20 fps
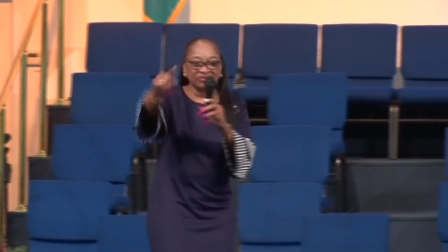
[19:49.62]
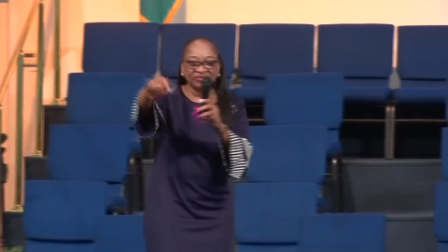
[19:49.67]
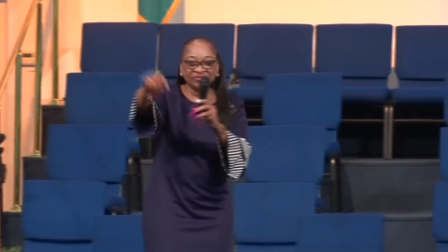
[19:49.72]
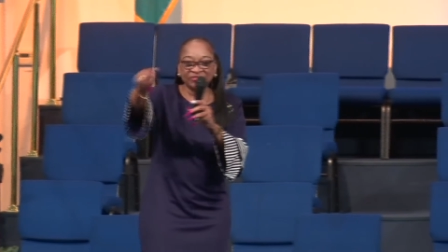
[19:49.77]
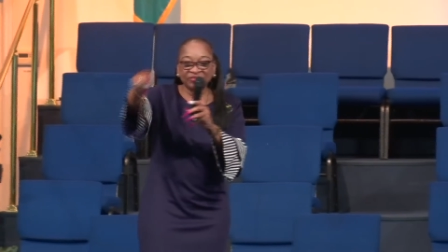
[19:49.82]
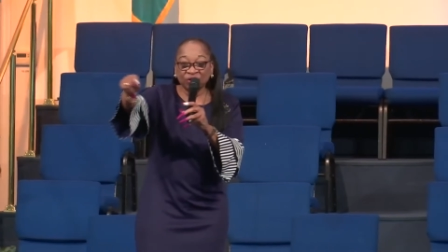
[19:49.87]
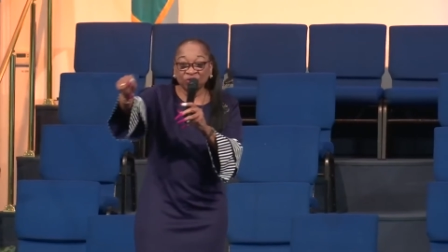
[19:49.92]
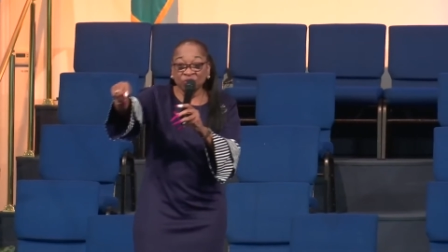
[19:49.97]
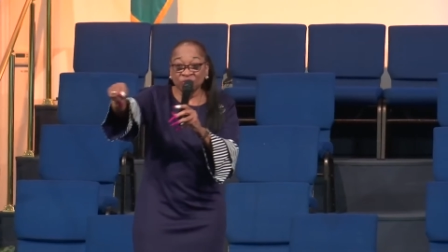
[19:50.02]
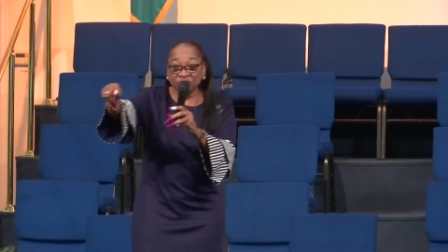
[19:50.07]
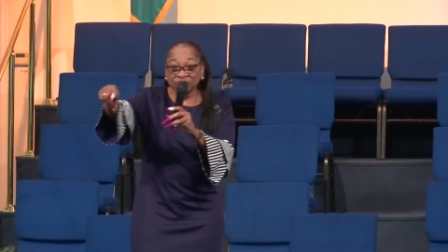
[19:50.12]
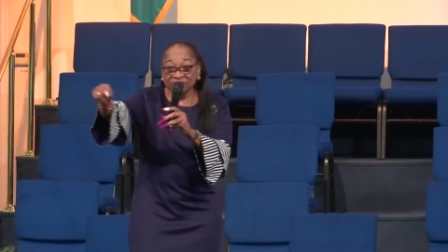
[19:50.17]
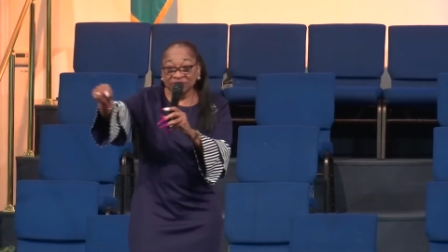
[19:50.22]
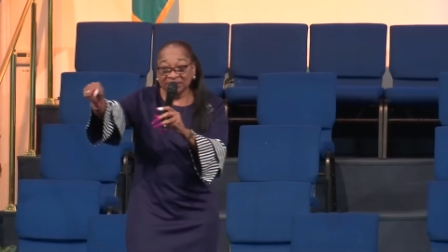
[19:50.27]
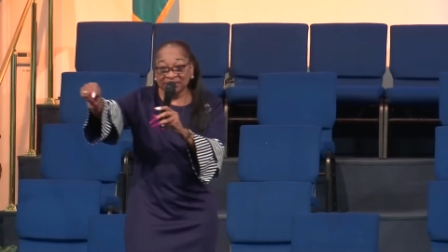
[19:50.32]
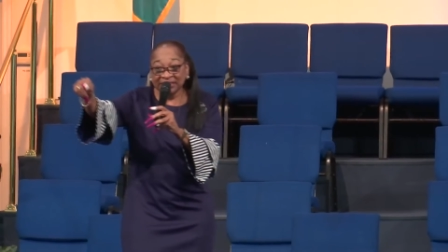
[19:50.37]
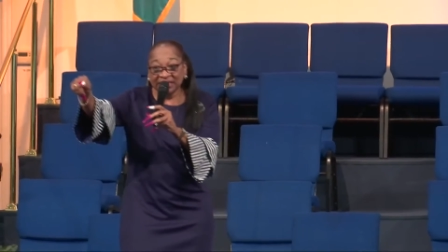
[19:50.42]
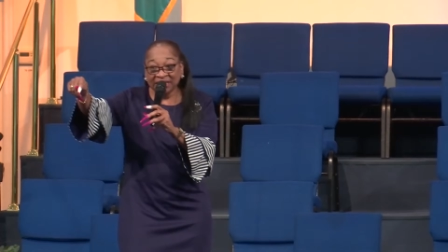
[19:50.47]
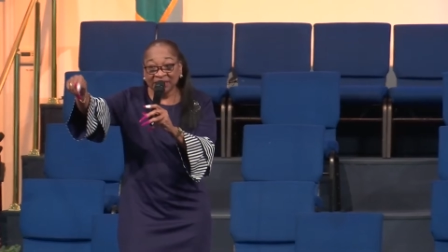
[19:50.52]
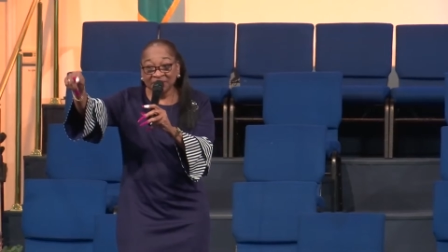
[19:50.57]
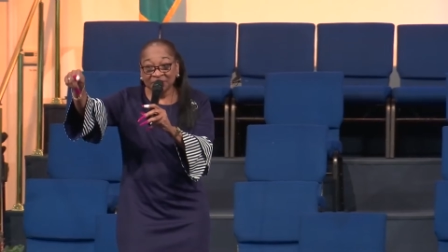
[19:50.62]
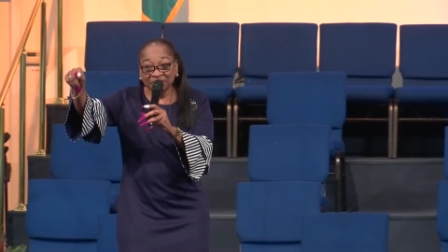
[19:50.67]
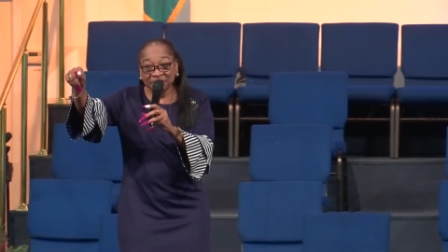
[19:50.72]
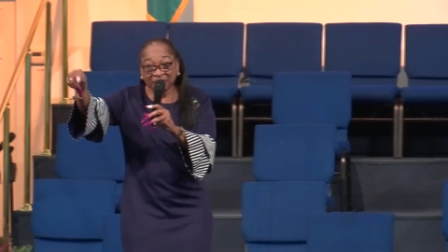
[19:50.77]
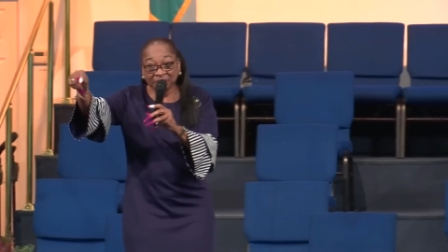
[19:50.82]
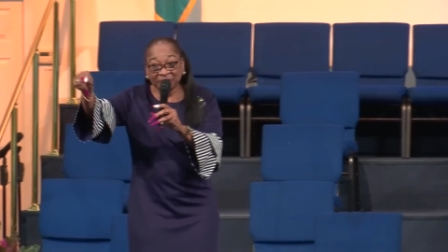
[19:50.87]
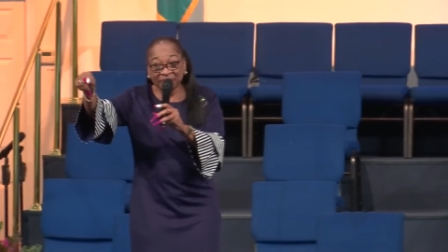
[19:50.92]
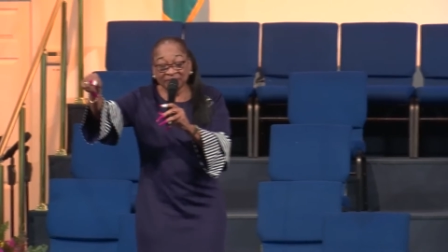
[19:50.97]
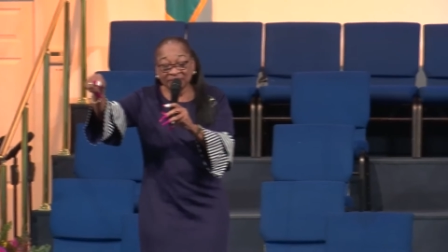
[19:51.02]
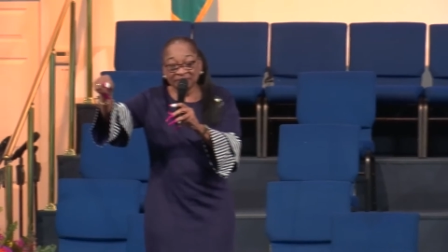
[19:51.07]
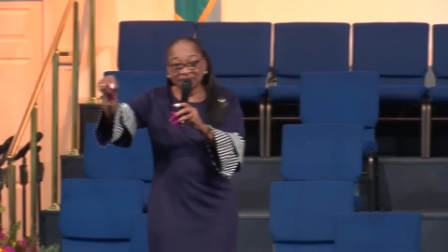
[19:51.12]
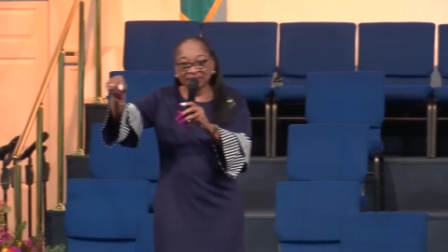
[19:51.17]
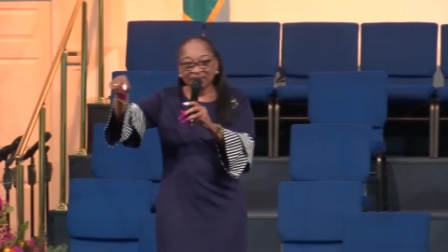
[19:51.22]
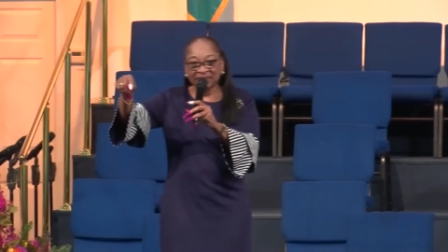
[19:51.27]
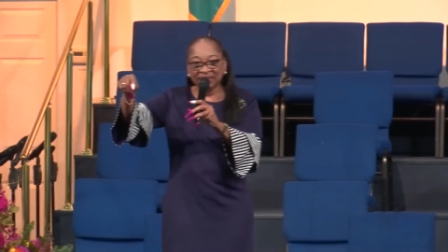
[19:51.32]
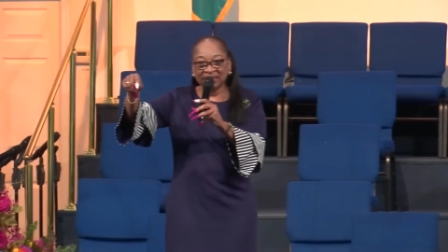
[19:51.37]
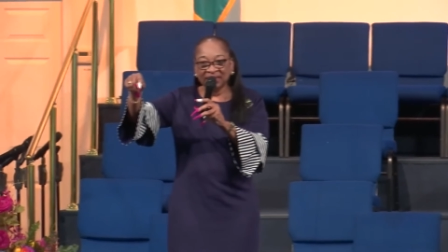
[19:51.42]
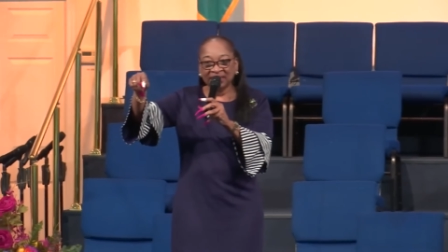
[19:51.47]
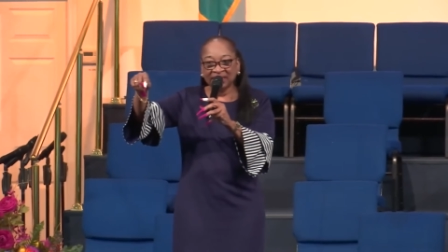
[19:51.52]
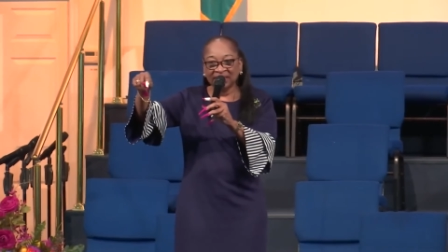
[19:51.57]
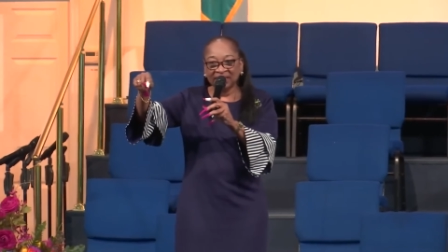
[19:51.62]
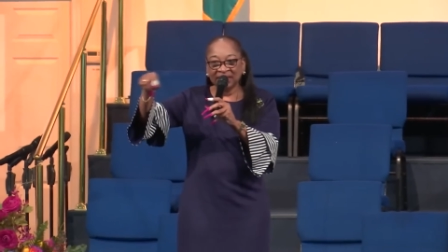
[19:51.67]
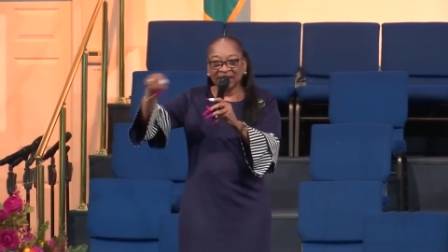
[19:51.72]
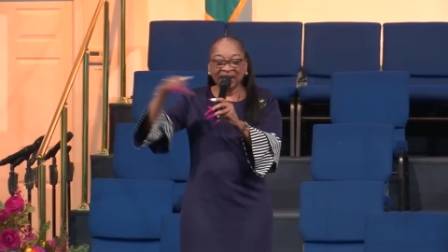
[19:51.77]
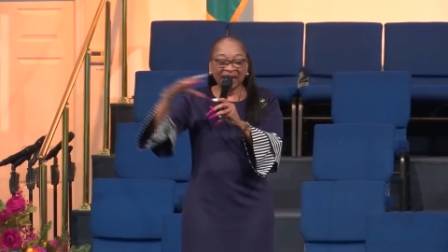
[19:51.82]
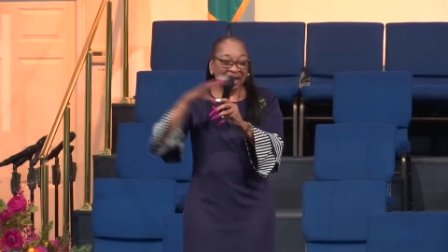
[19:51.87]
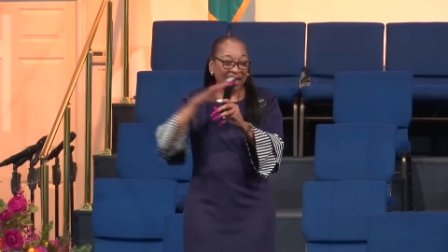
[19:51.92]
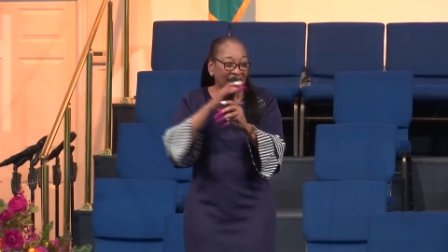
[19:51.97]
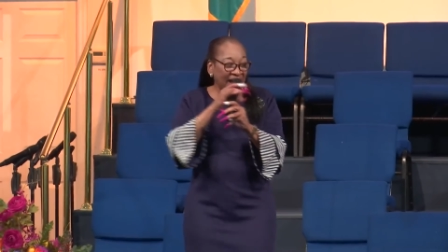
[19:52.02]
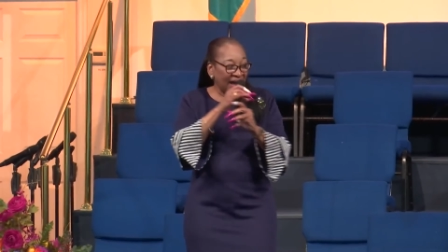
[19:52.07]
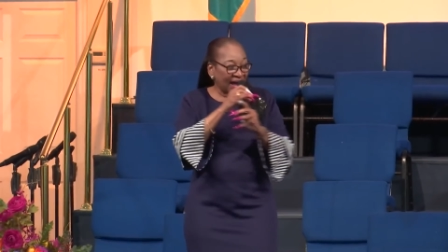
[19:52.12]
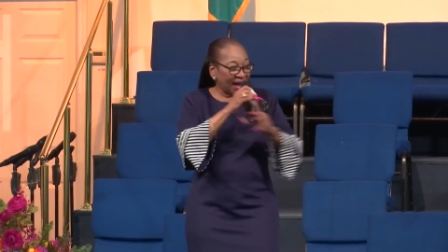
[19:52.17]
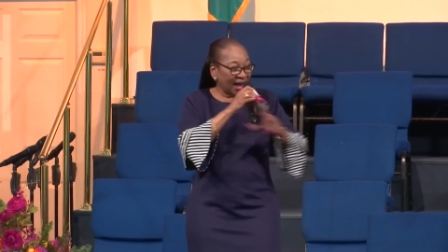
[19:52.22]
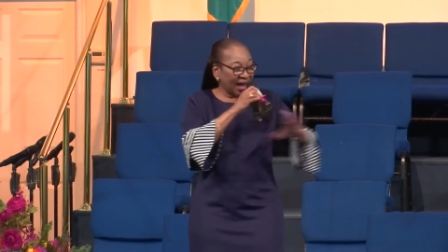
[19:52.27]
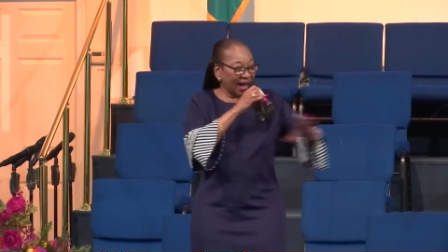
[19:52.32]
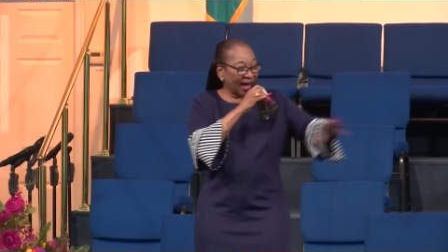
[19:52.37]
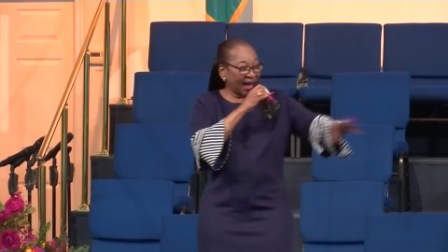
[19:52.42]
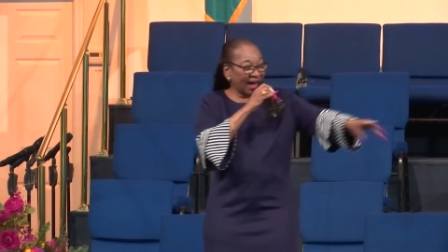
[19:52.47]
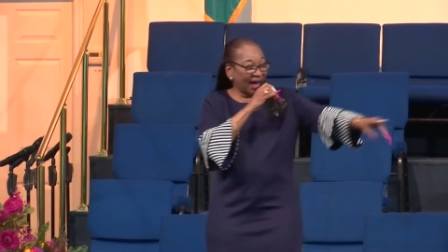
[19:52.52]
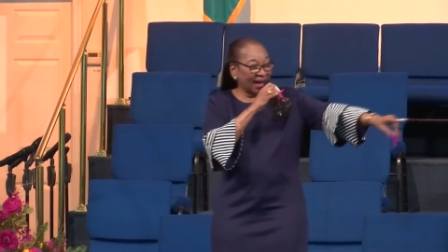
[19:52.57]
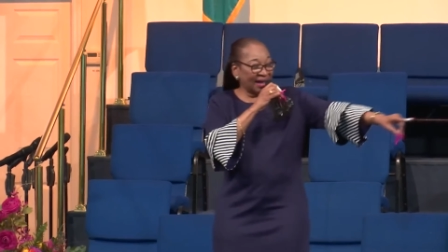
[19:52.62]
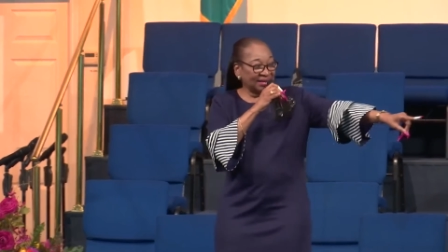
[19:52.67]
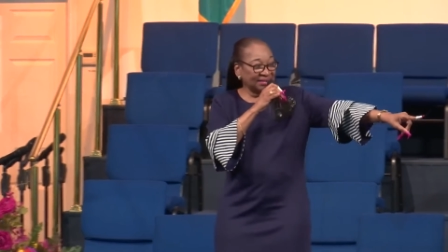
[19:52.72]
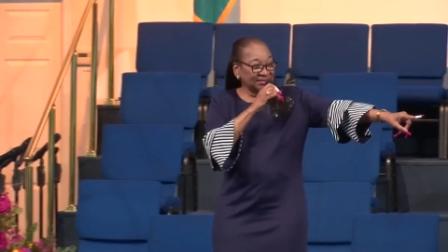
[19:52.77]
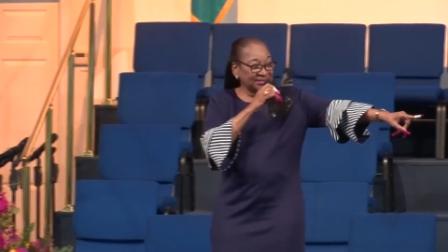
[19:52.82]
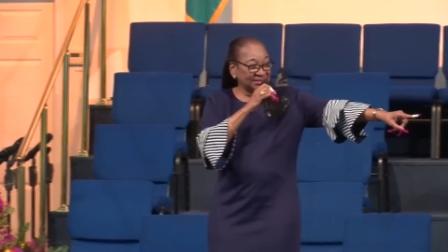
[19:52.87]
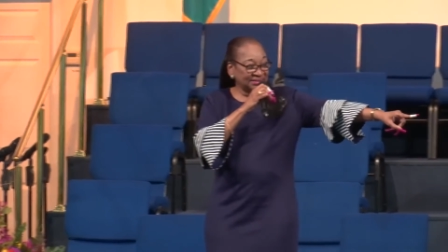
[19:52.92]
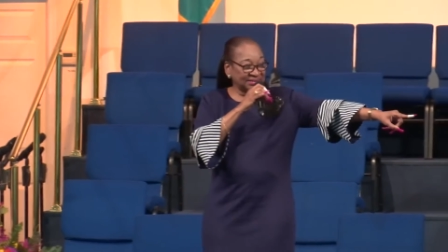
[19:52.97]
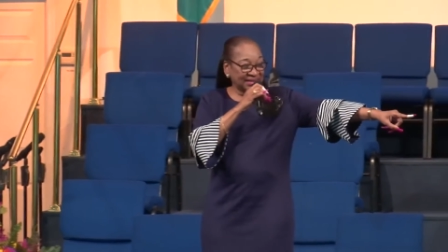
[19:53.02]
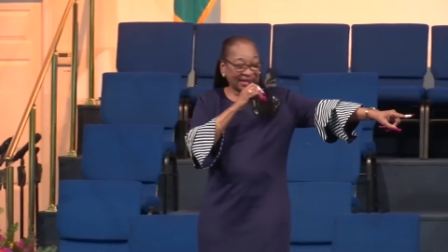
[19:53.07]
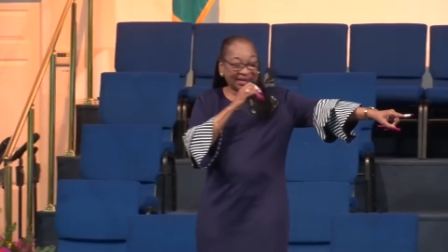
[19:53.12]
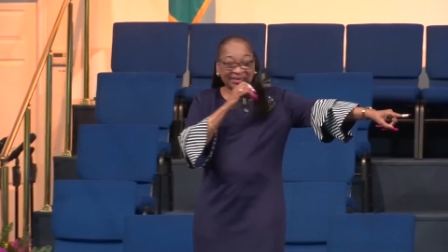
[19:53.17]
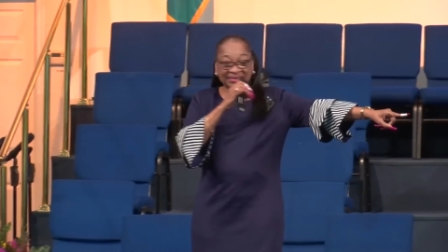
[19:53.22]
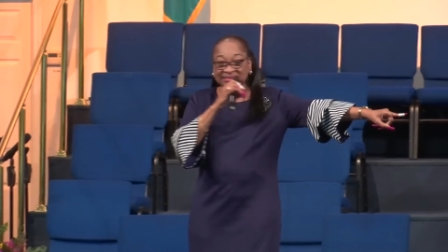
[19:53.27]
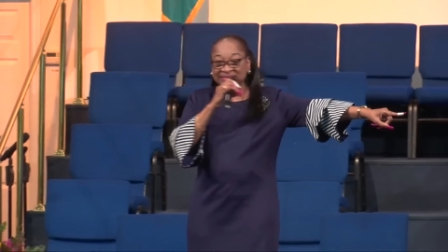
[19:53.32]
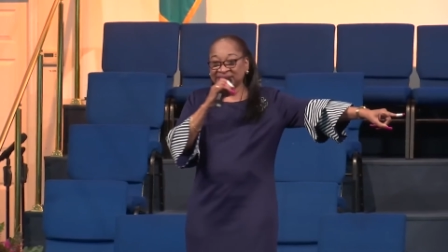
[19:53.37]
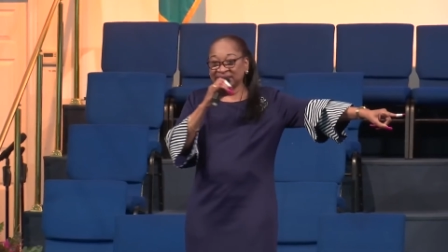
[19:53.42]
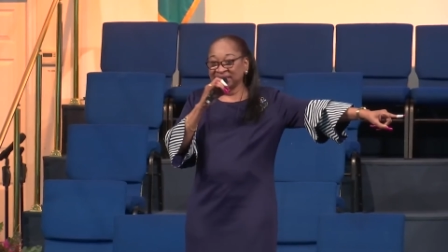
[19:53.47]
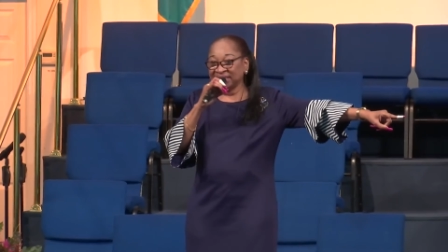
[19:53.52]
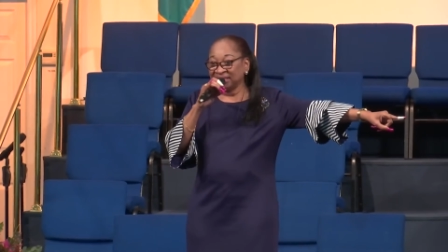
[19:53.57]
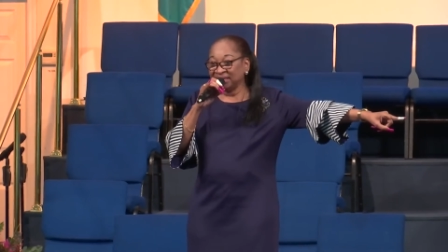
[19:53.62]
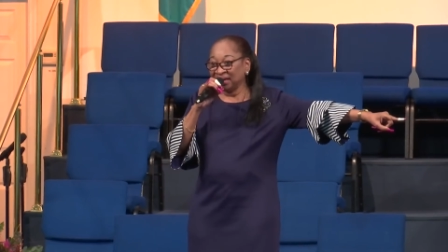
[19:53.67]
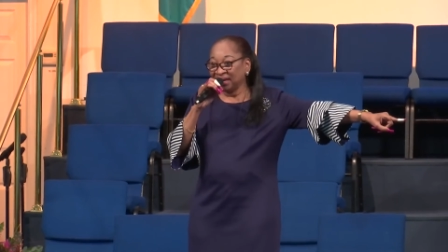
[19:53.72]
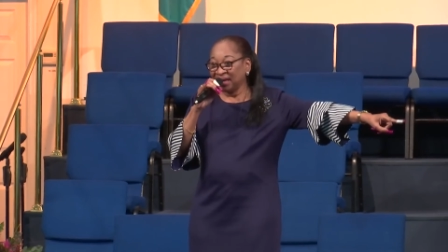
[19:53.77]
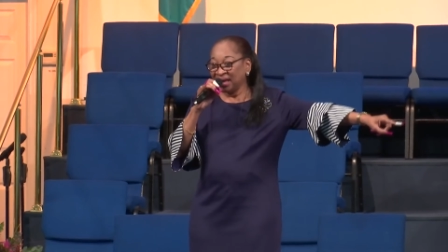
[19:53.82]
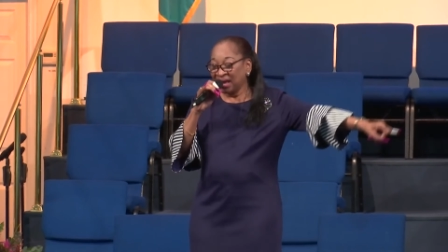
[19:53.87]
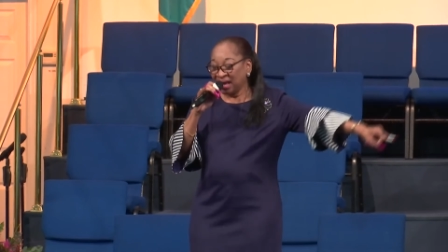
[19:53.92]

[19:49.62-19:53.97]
Those same people, as they did